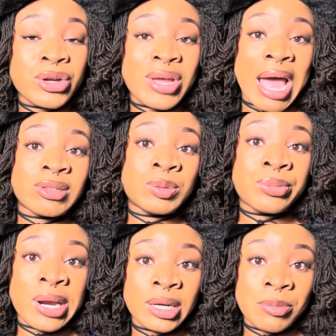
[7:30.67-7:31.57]
You have to
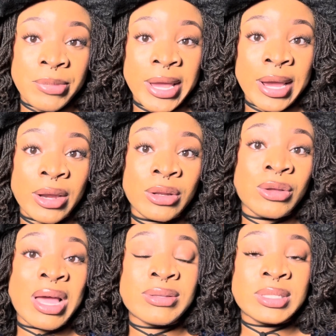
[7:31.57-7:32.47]
braid and band.
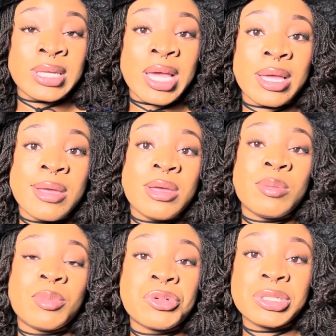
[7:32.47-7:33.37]
You have to take
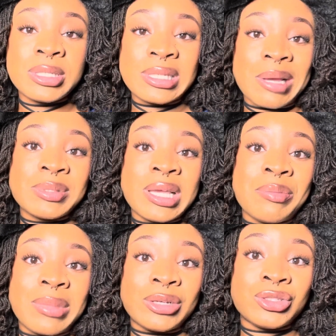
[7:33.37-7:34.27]
more steps
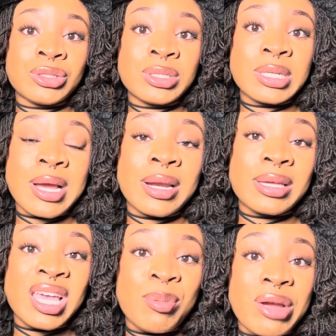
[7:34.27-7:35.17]
and measures to kind of
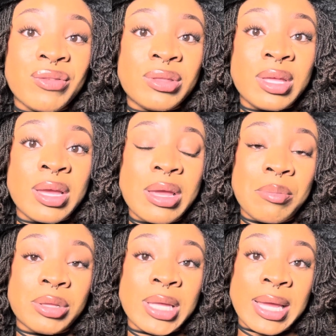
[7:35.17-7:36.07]
keep everything
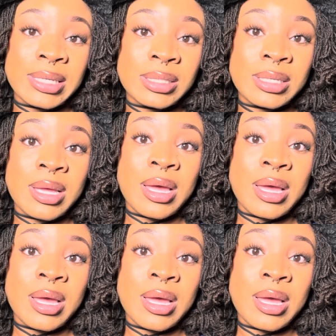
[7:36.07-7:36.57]
in place